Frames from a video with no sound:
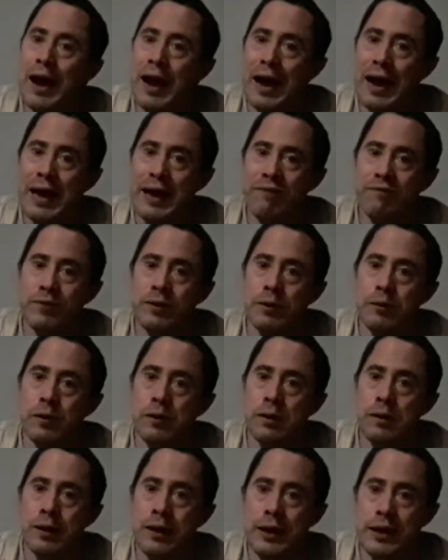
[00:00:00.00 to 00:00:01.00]
I
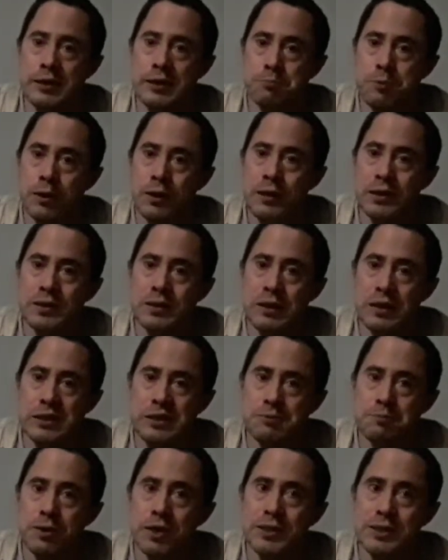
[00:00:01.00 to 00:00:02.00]
even
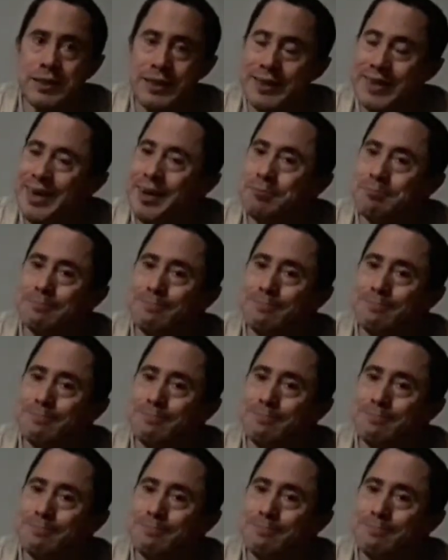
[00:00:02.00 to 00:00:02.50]
expressed to them.